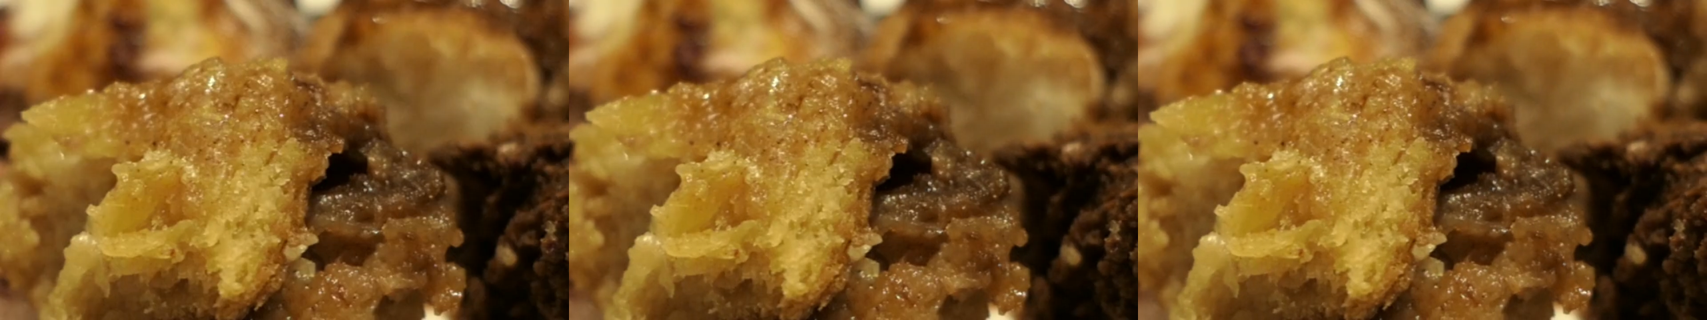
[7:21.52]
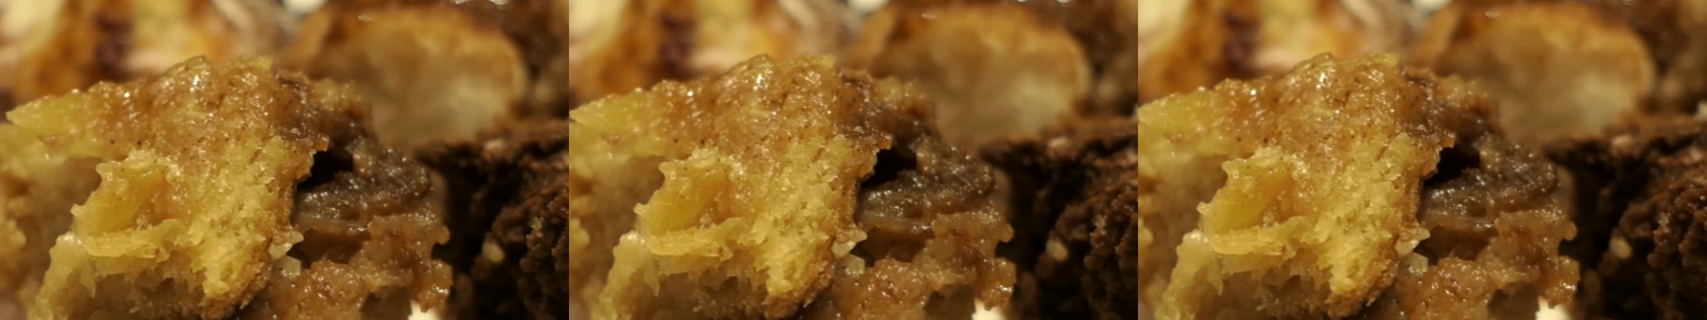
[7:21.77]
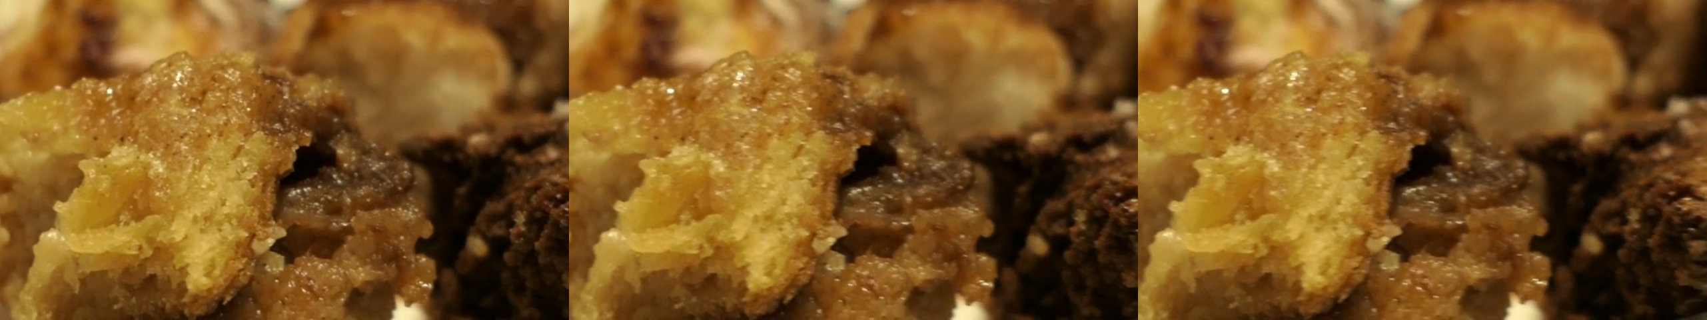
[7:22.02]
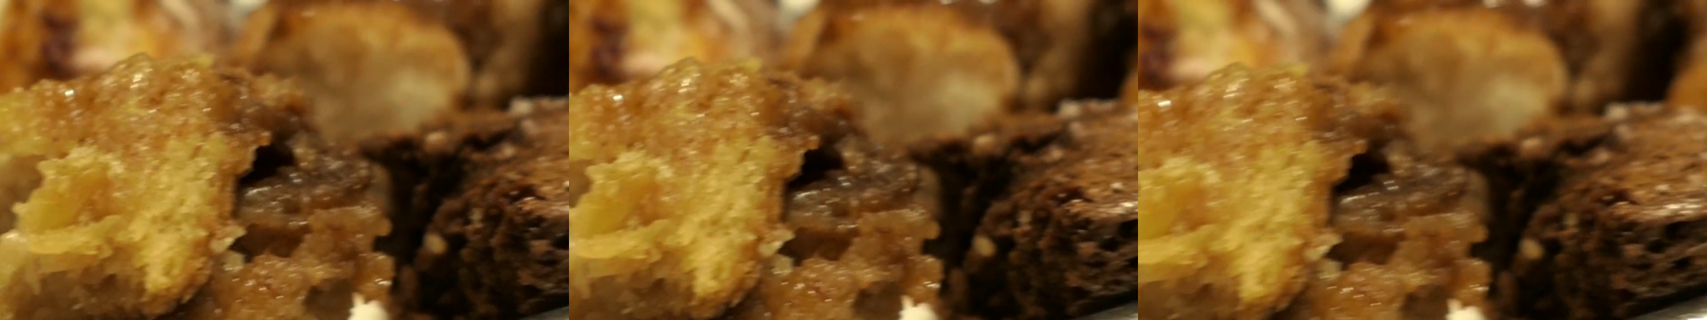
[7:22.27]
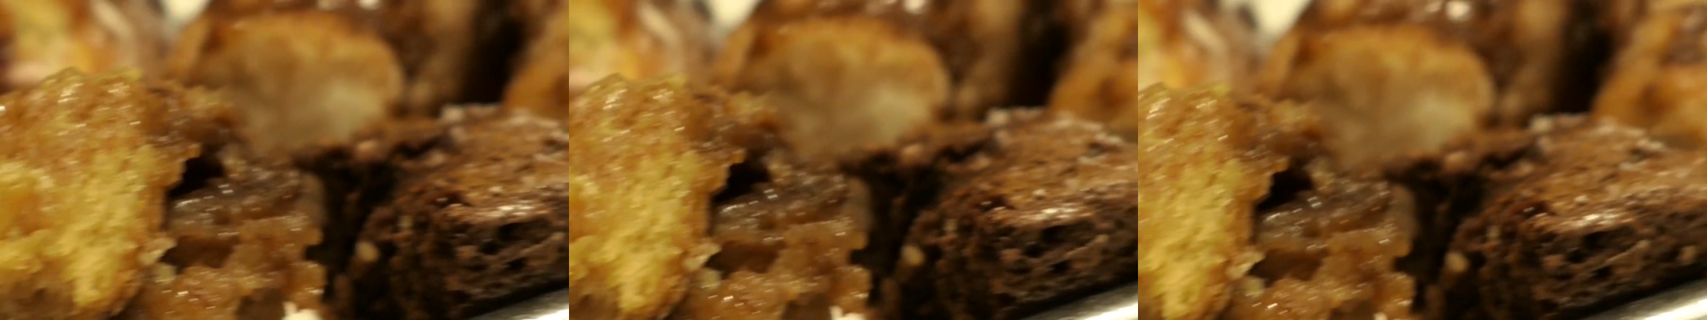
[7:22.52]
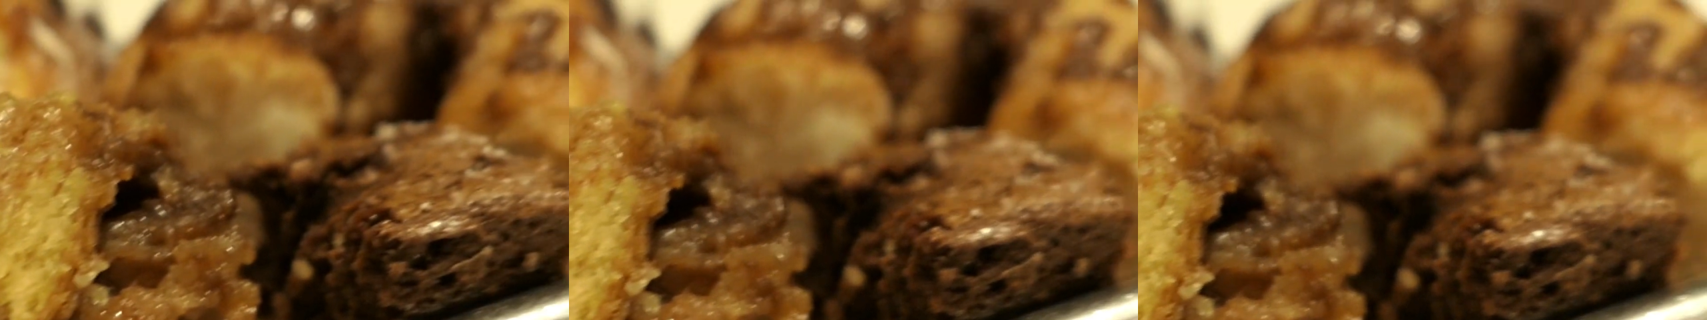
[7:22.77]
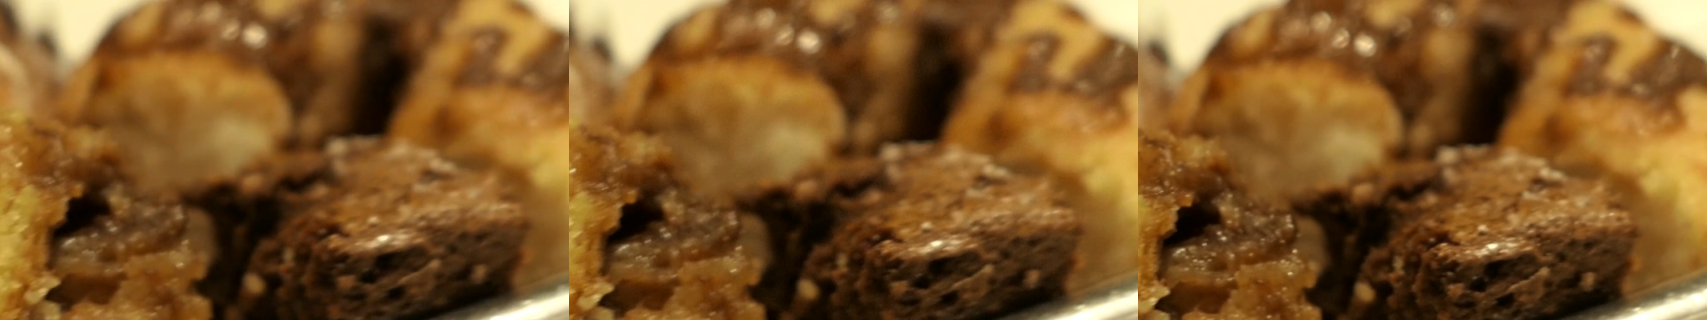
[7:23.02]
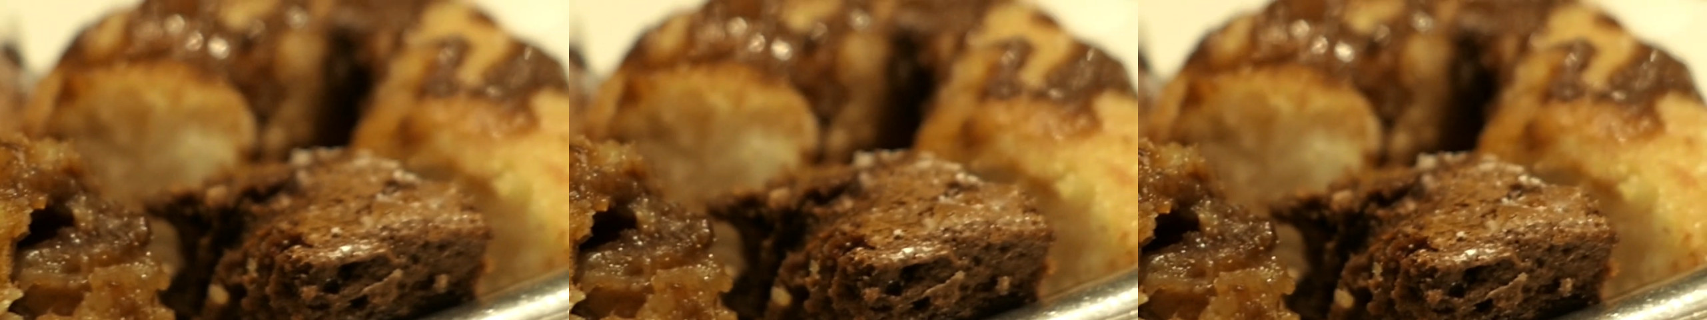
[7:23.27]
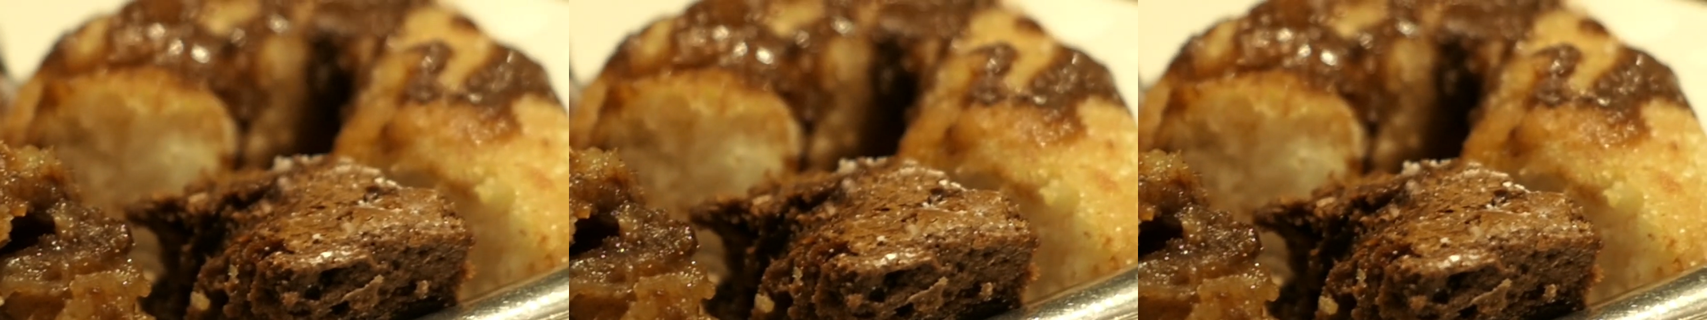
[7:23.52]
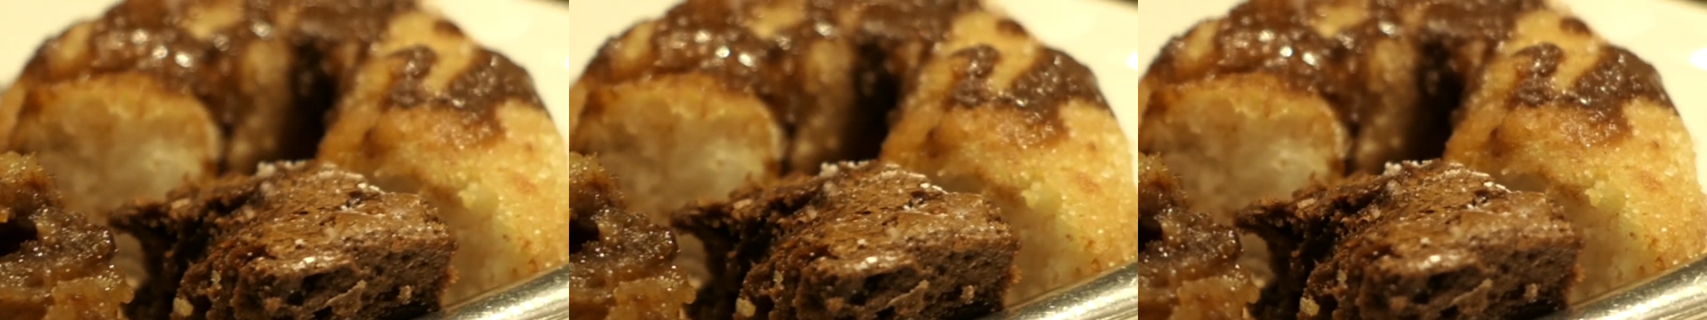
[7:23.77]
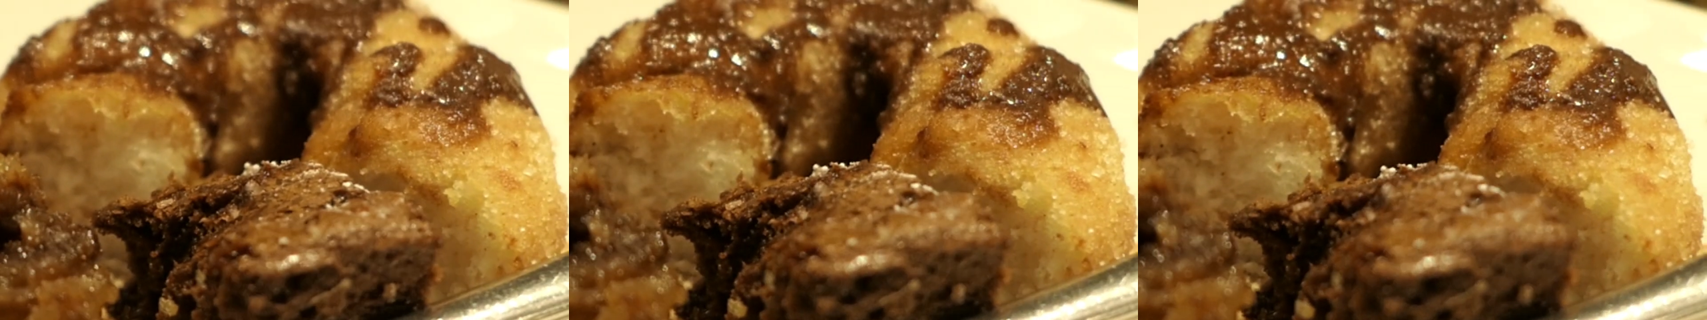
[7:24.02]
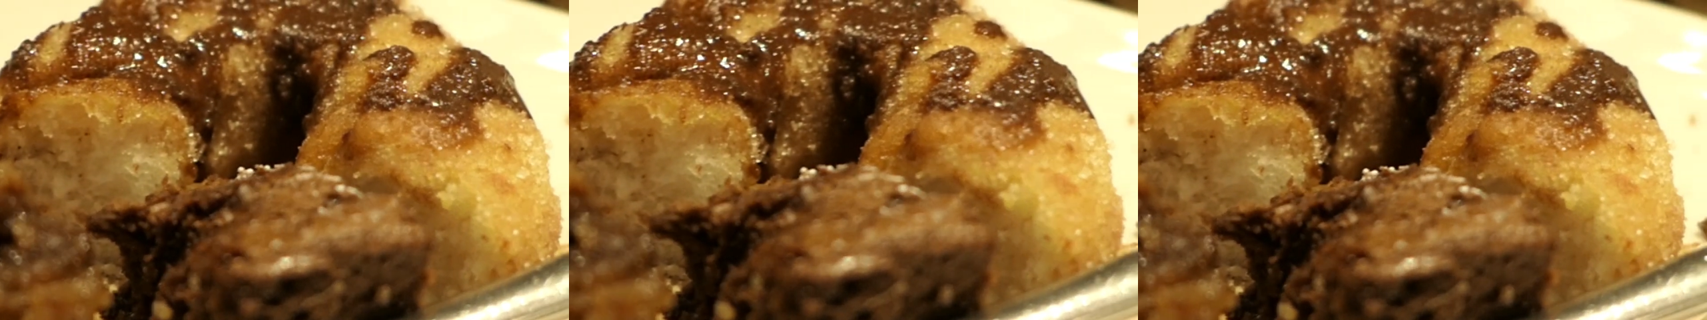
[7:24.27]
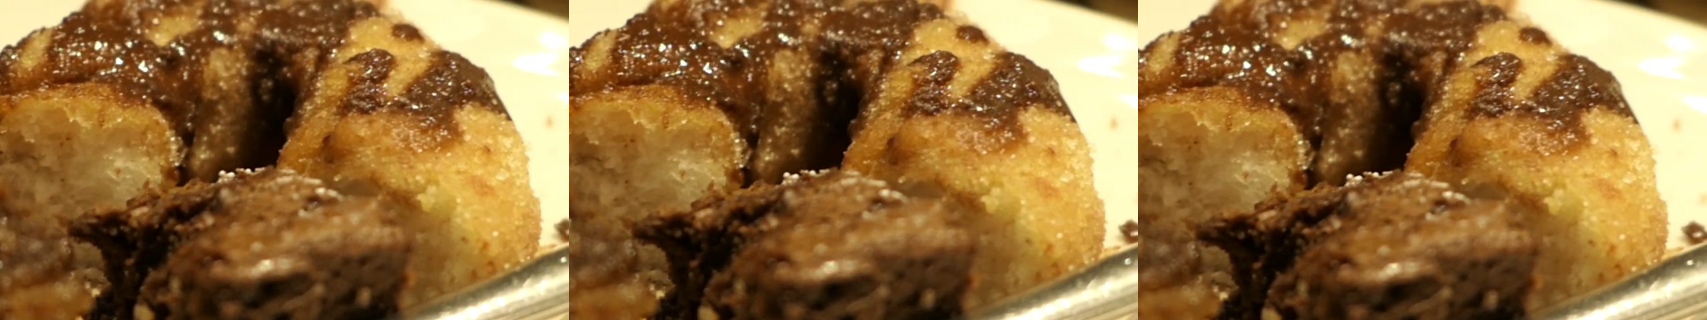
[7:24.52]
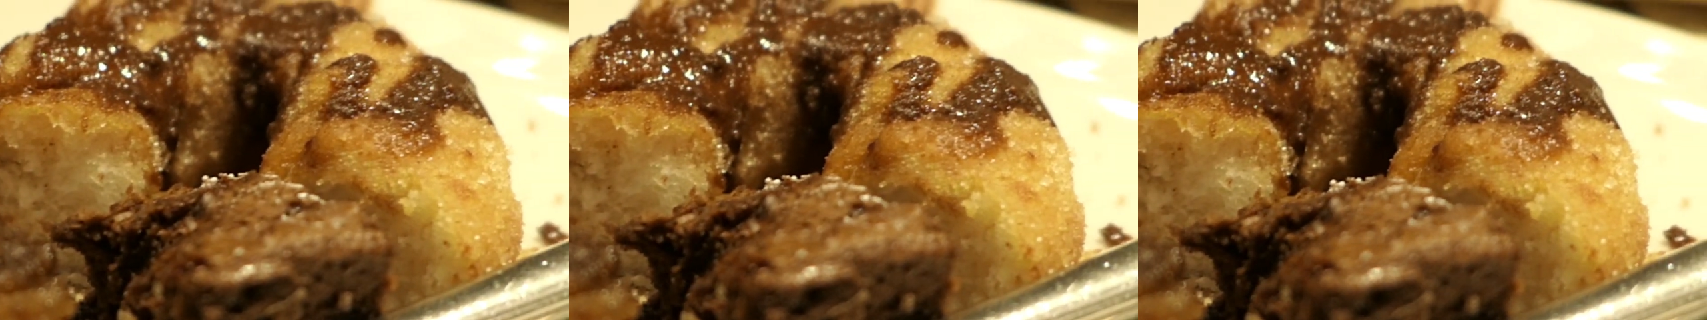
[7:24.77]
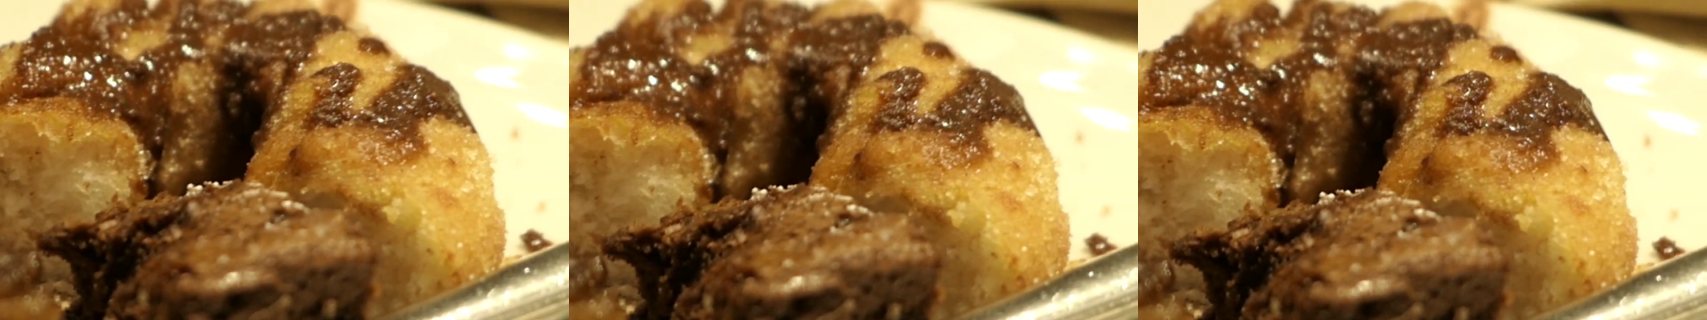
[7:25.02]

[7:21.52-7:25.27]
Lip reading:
Nobody's mouth can be seen.